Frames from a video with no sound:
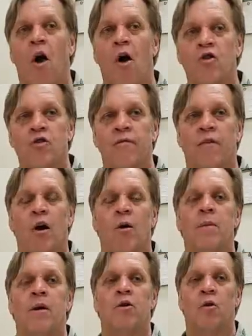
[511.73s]
harsh
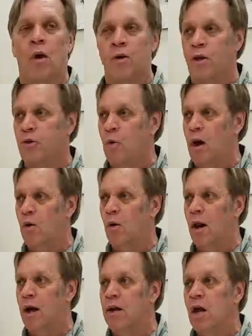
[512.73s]
environment, you're on the throttle
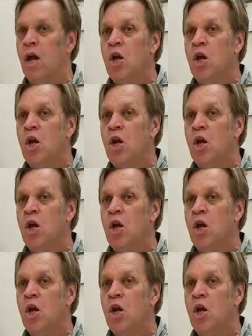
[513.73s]
a lot,